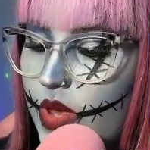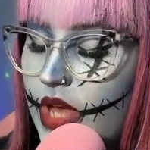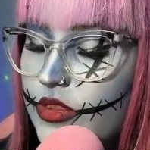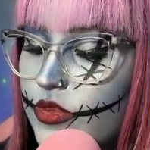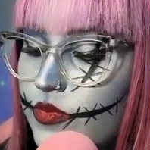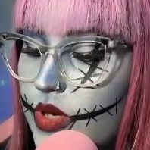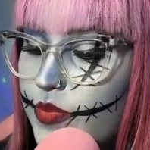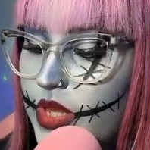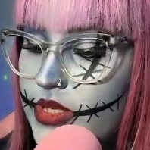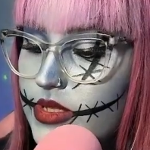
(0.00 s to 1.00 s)
we had three
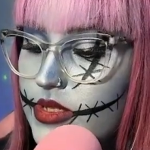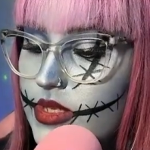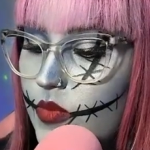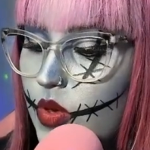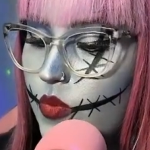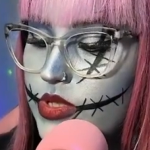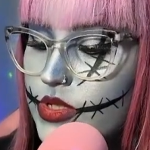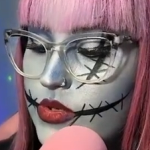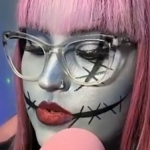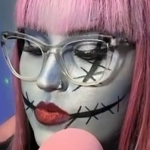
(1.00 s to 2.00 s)
places that we went
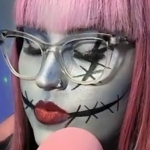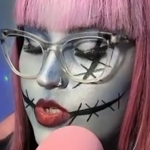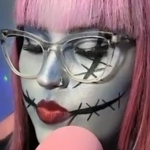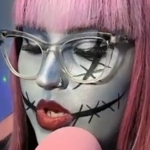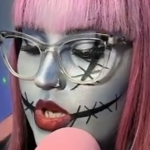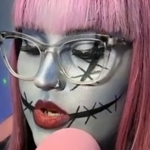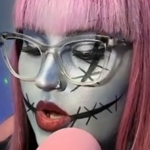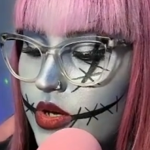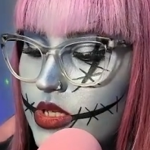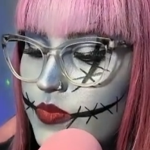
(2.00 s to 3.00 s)
to which we could
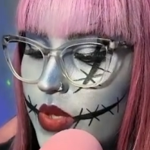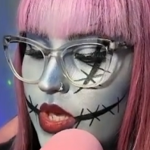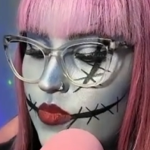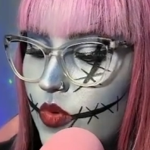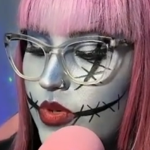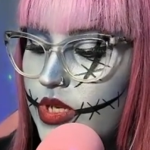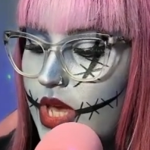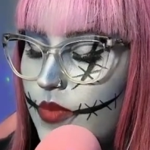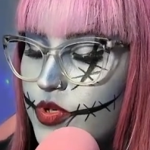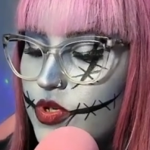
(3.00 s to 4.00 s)
not explain what we'd
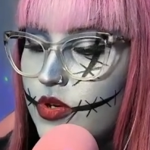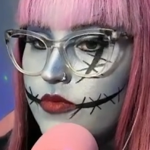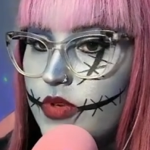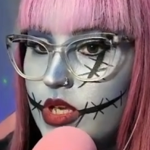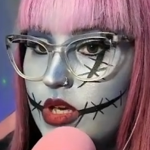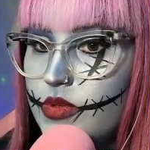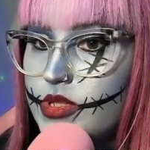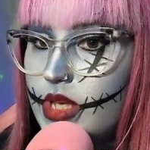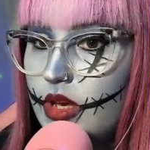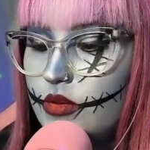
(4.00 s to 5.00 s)
captured on video and
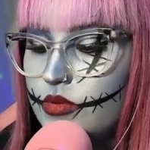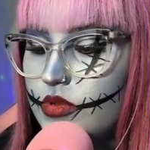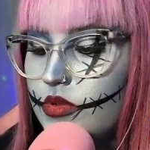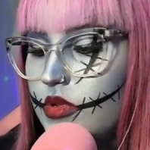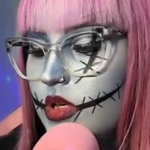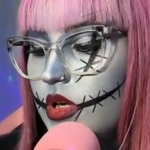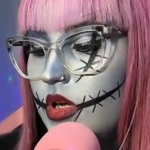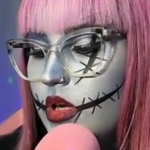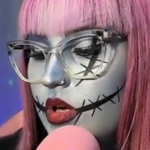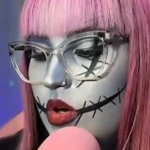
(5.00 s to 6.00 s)
sound.
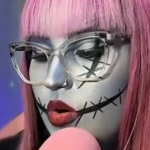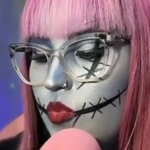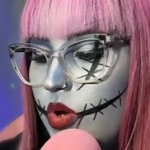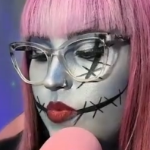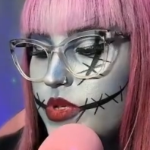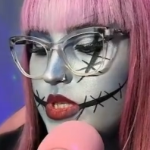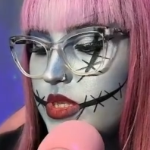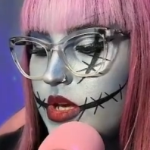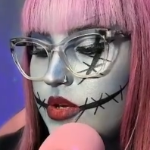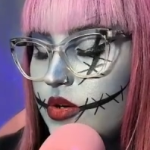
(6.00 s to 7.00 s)
One was a
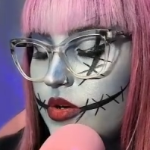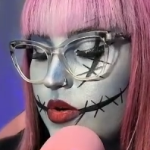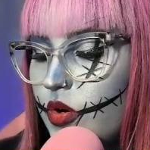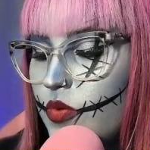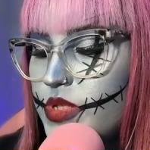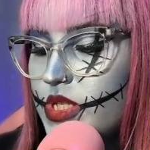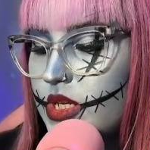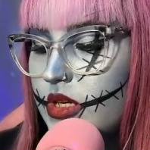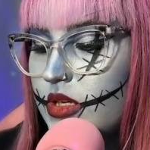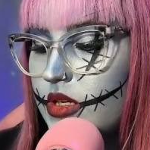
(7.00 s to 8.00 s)
theater in our home
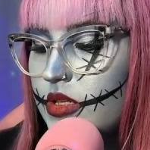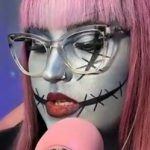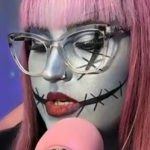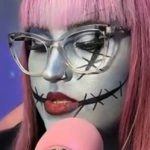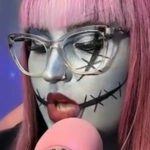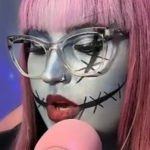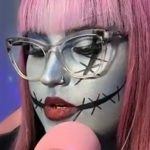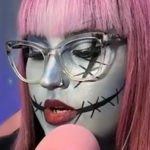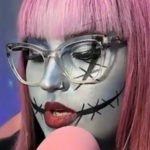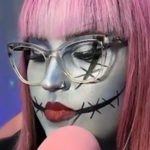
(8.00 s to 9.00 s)
city. The entire
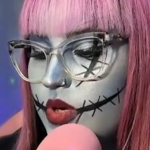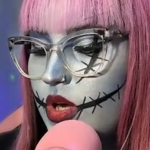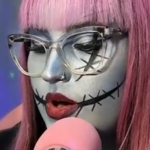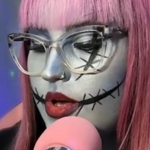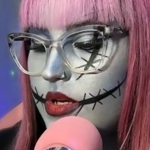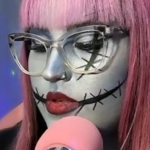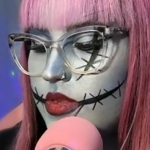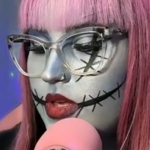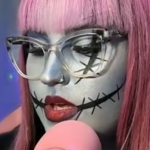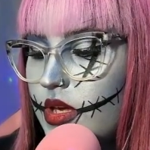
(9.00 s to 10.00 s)
night we caught
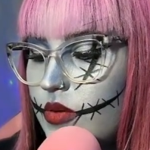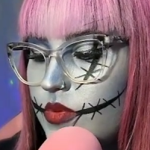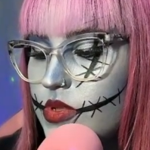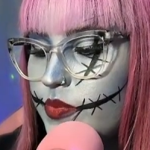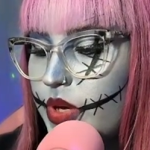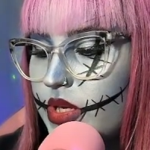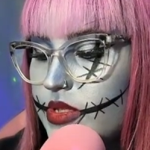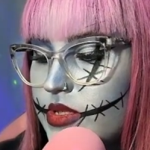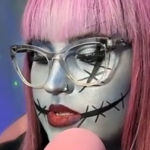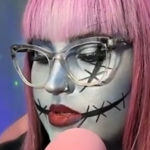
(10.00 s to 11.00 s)
nothing and it was a
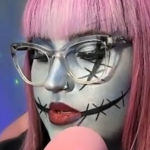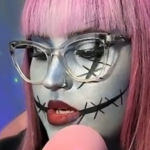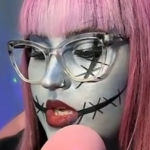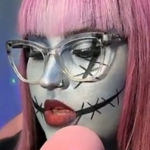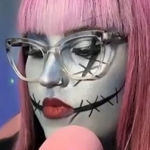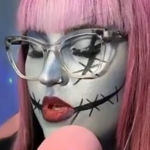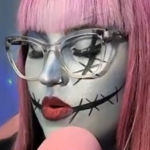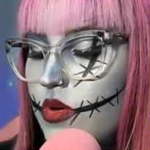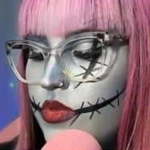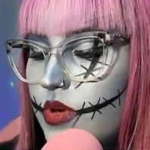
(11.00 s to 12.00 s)
bust. Even
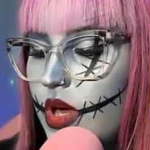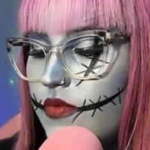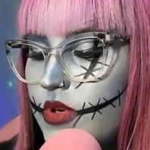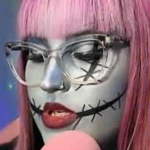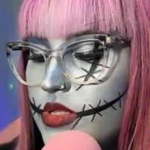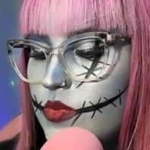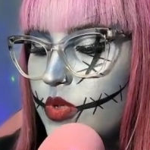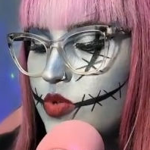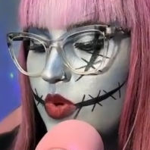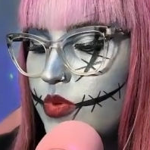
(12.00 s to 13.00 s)
going through evidence,
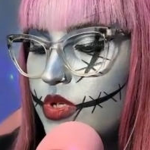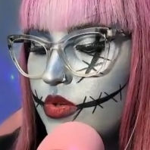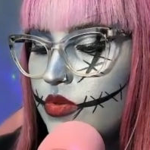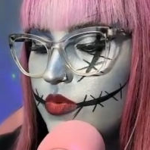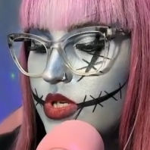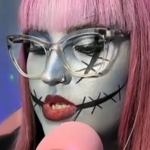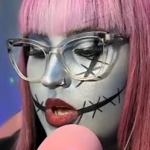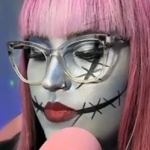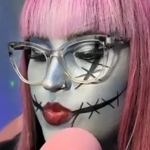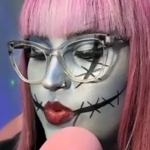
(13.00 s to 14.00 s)
which we would do 3
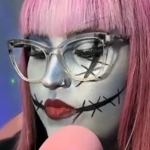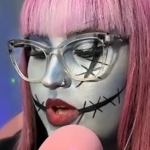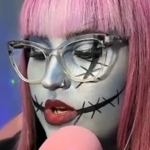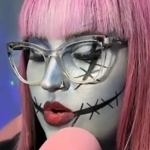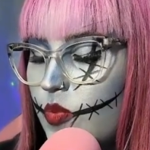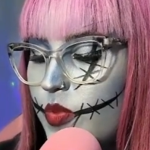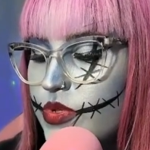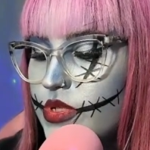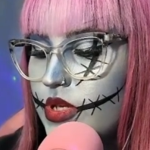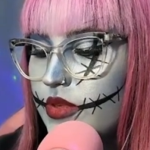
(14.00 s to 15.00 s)
times, provided
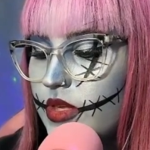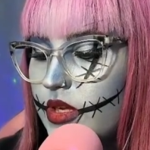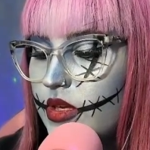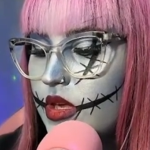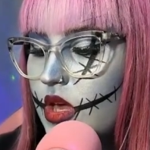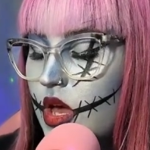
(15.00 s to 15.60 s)
almost nothing